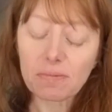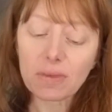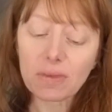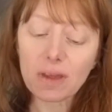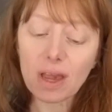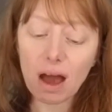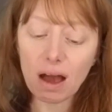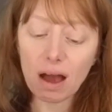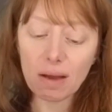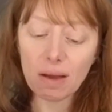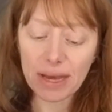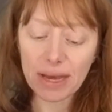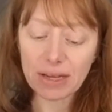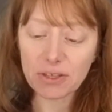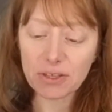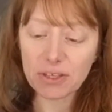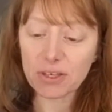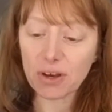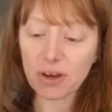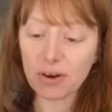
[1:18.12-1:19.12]
And
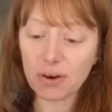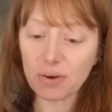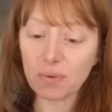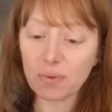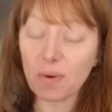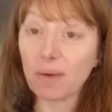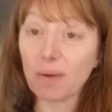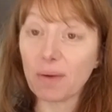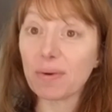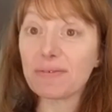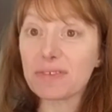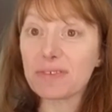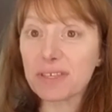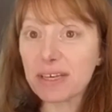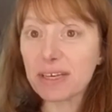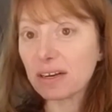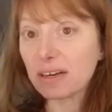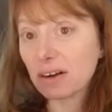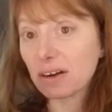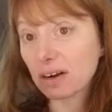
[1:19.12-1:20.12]
so what we've
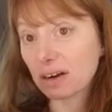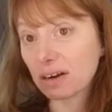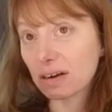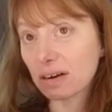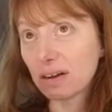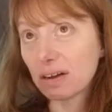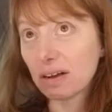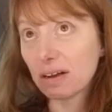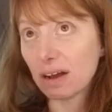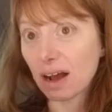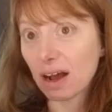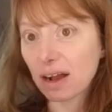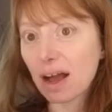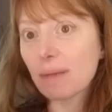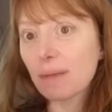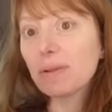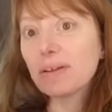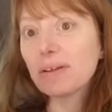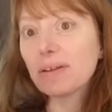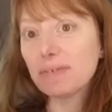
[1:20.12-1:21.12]
seen are a
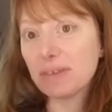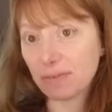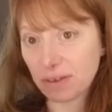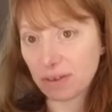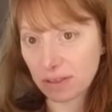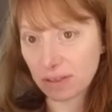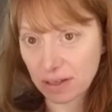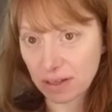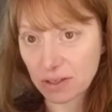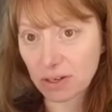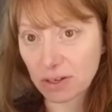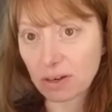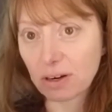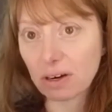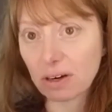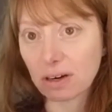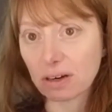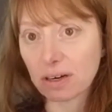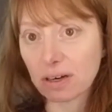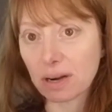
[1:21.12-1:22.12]
couple of different things occur.